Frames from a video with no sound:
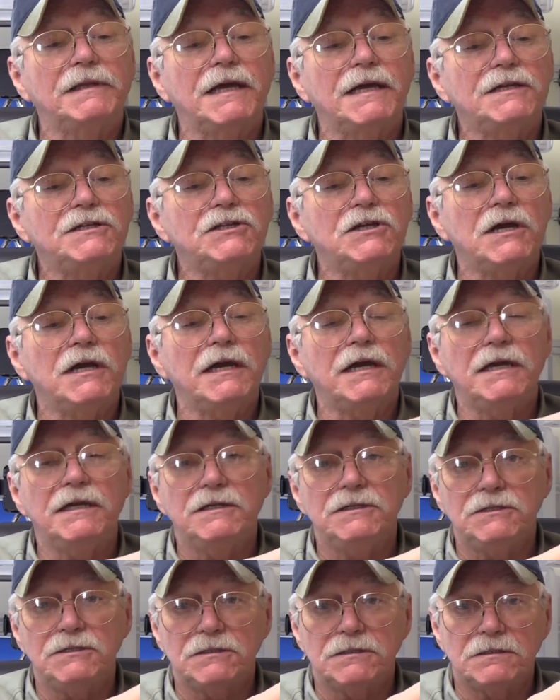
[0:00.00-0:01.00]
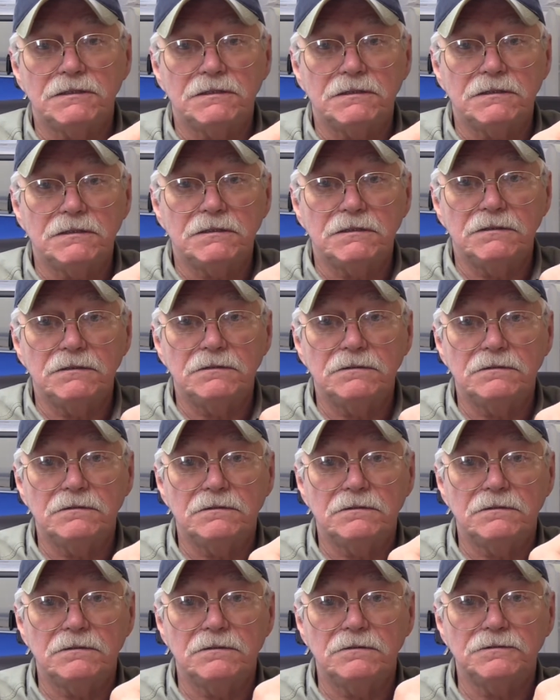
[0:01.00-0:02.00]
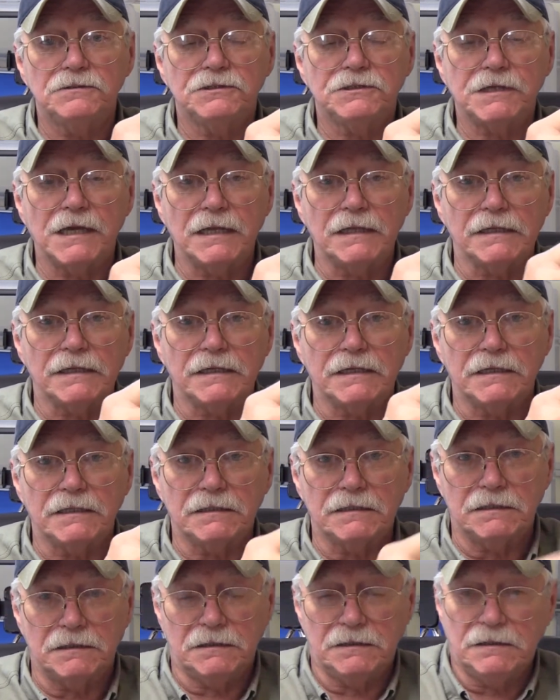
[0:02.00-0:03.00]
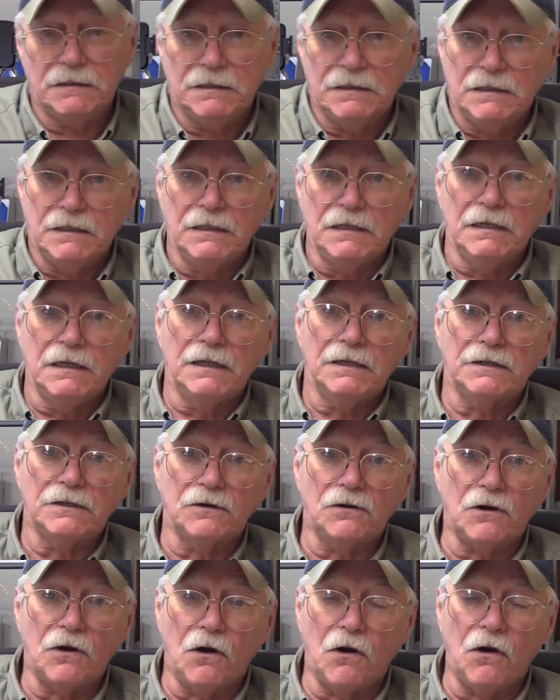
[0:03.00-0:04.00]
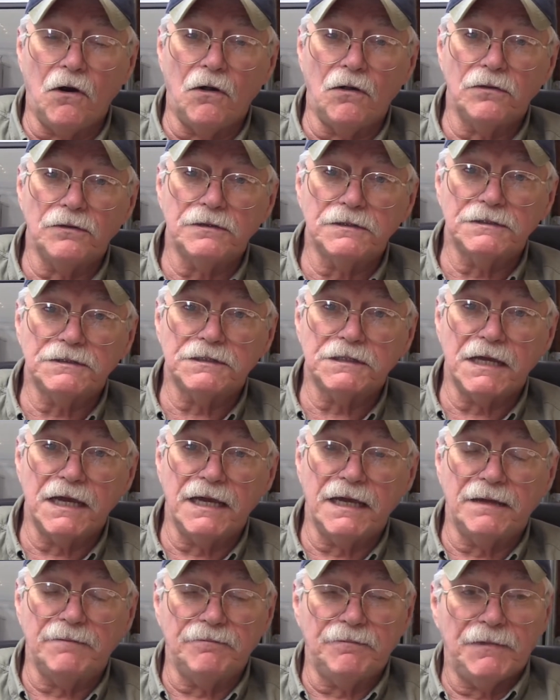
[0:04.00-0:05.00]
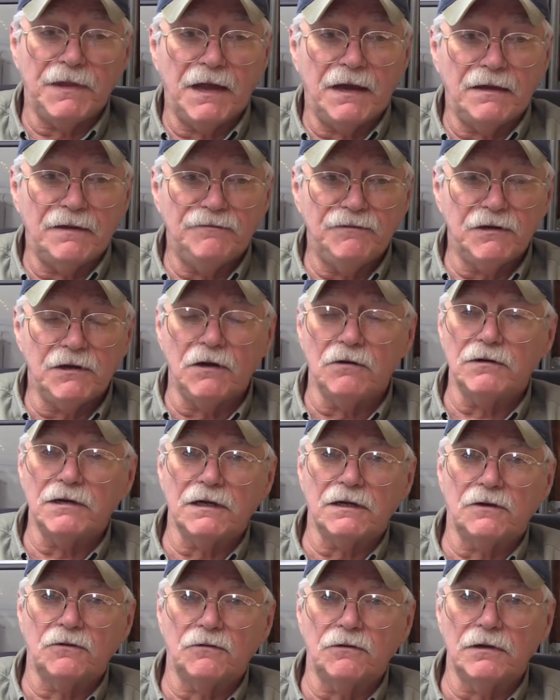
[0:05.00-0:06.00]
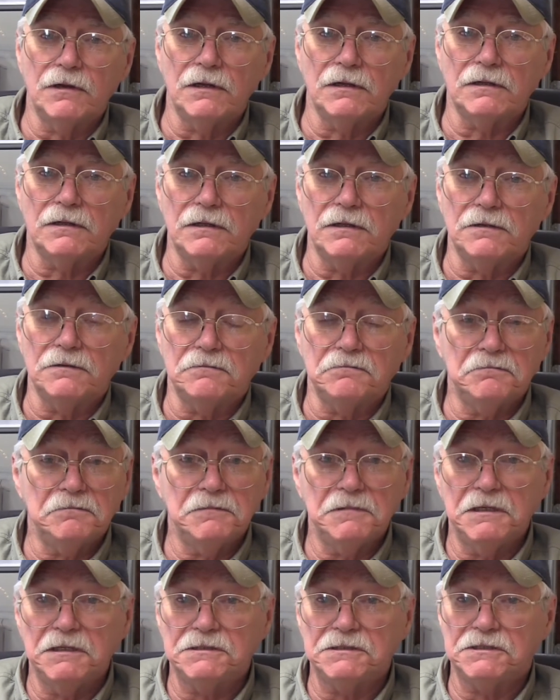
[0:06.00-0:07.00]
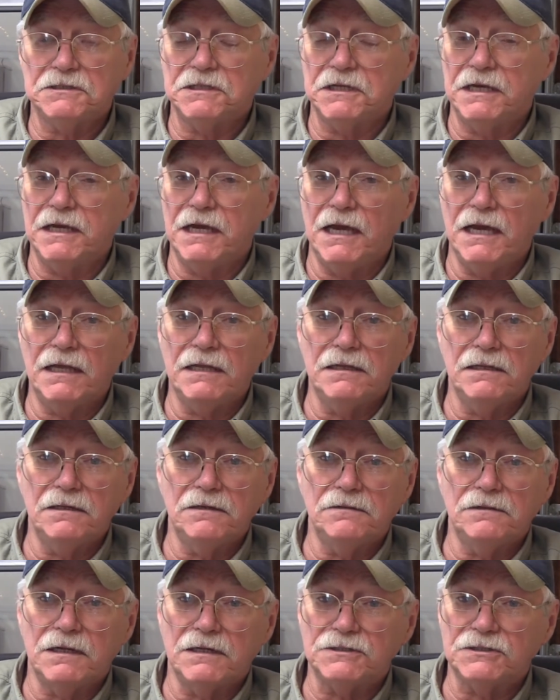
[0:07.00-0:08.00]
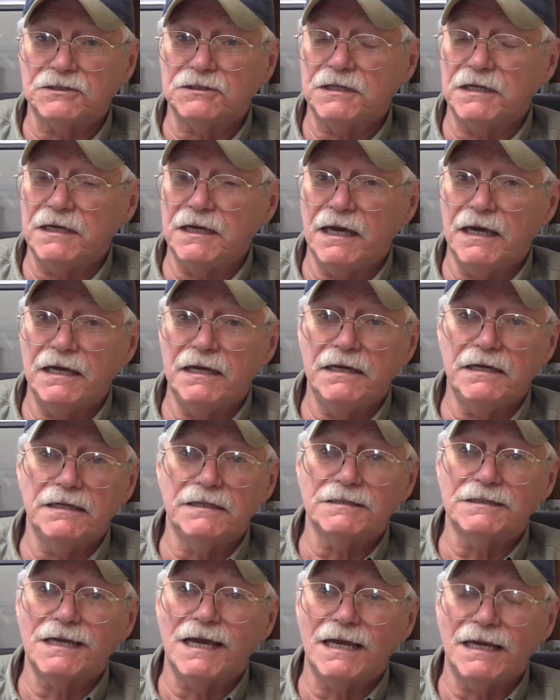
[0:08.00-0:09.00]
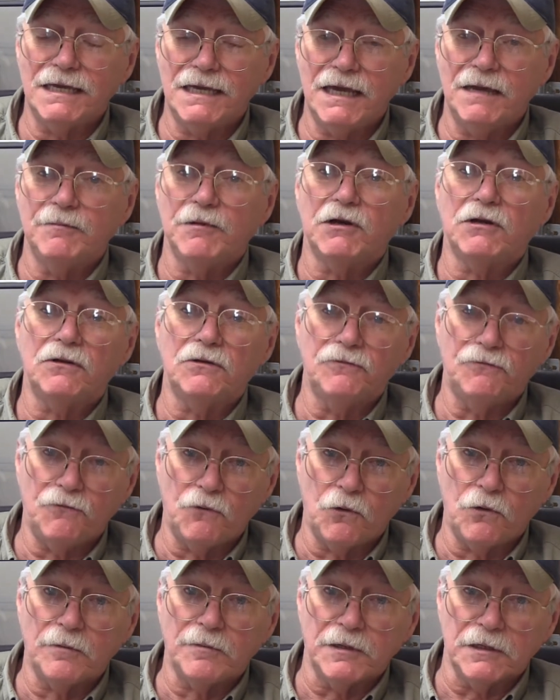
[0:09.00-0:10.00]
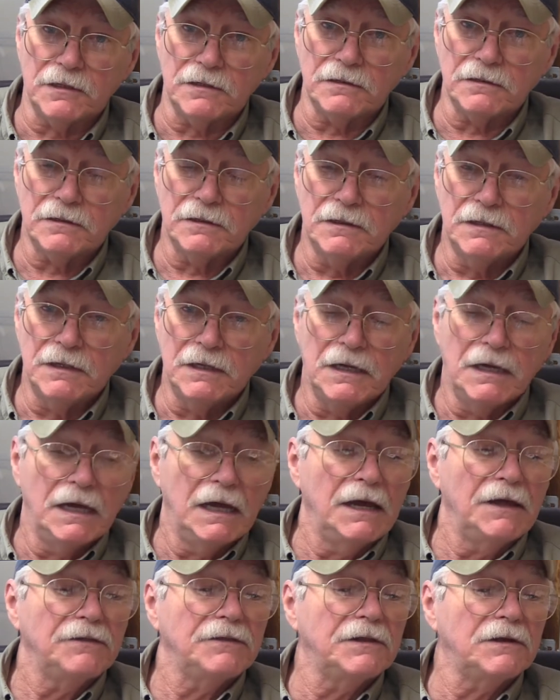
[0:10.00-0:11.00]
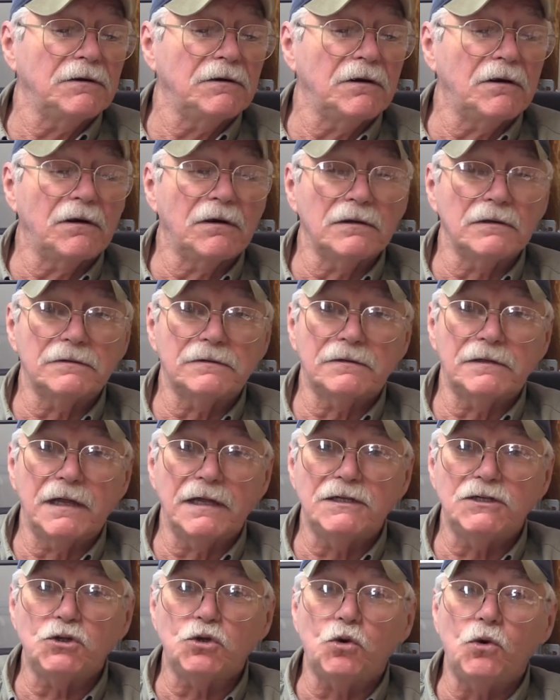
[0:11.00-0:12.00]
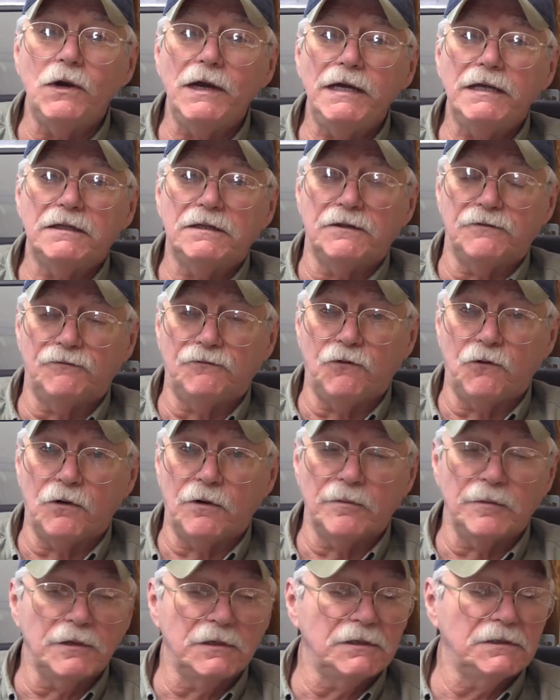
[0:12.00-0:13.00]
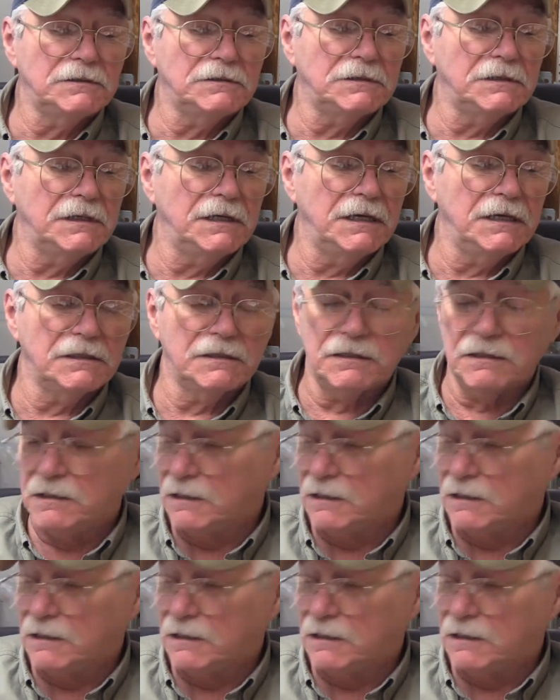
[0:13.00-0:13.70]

they change who's selling it. They're all the same. Now, if you go get Gorilla Glue, it's CA glue. Now, CA is a chemical formula. They tweak the formula to get the